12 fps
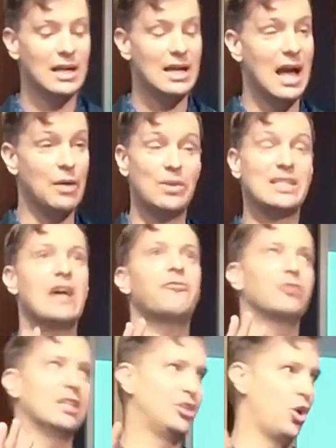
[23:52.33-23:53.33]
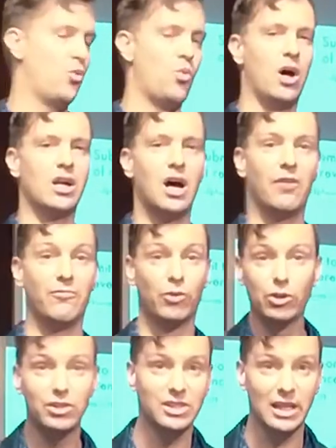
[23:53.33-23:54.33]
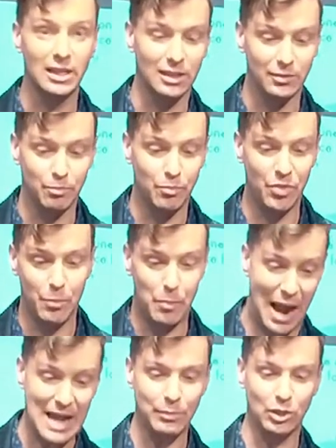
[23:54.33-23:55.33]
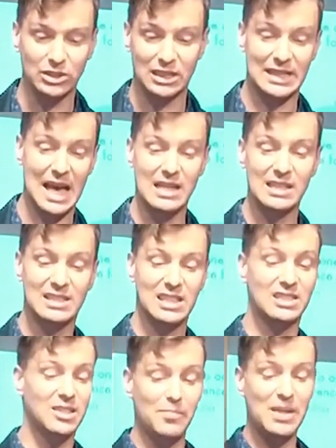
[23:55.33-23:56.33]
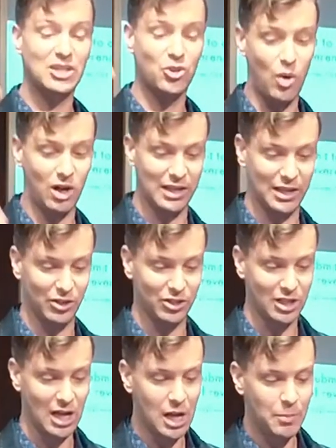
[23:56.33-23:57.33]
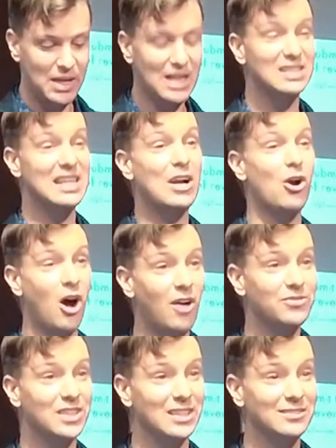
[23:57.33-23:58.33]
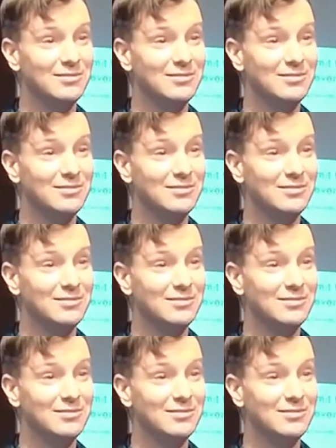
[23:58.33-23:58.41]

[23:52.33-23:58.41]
and we definitely don't want, a verse in the Bible to tell us to submit to our leaders because they are often